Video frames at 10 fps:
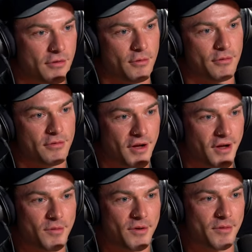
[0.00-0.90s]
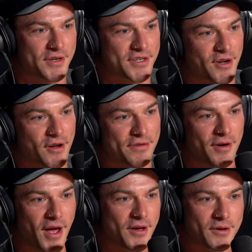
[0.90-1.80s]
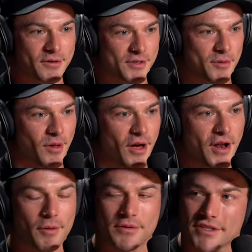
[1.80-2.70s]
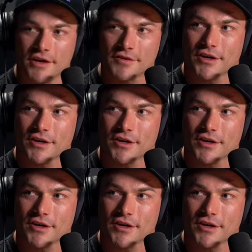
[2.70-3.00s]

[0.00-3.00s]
oh, I'm in a bit of strife. My ankle was all blown up and stuff.